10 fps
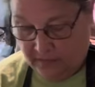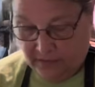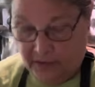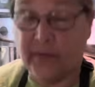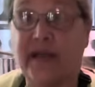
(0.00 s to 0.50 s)

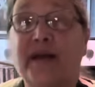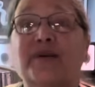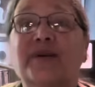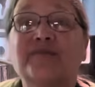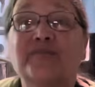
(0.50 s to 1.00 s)
There we
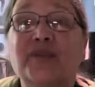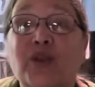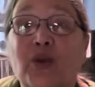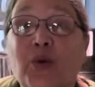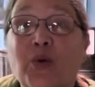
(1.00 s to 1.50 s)
go.
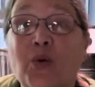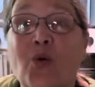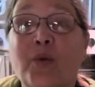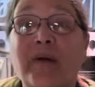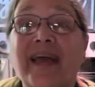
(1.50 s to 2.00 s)
2
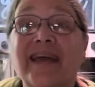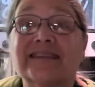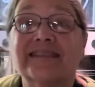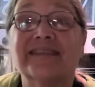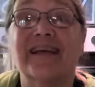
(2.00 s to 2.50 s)
quart
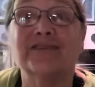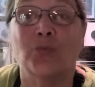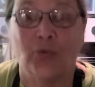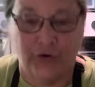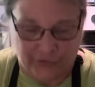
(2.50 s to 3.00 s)
bags. That's
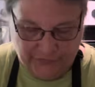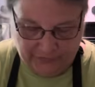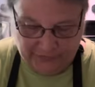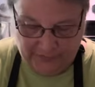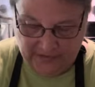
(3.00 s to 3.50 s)

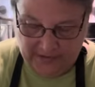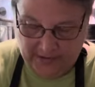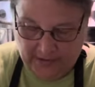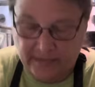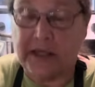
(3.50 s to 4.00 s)
wonderful.
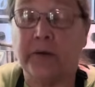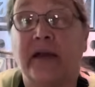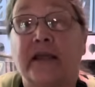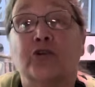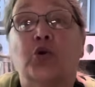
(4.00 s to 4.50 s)
That'll
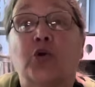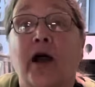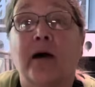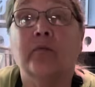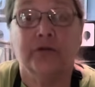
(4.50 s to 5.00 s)
make 2
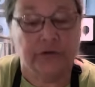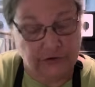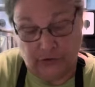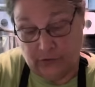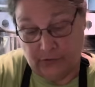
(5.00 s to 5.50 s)

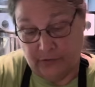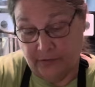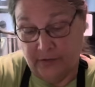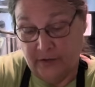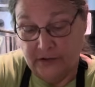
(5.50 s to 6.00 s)
cobblers
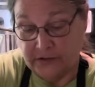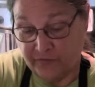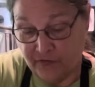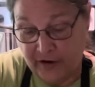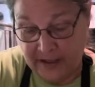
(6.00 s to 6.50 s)
or
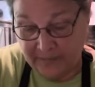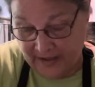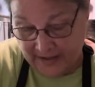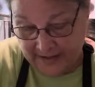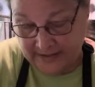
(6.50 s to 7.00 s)
some fried
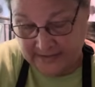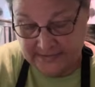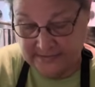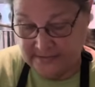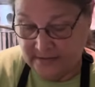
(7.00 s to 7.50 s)

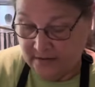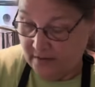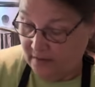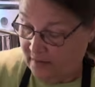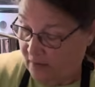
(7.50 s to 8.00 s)
pies
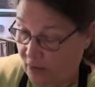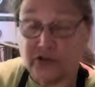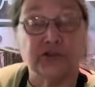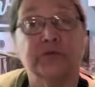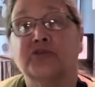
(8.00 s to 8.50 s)
or some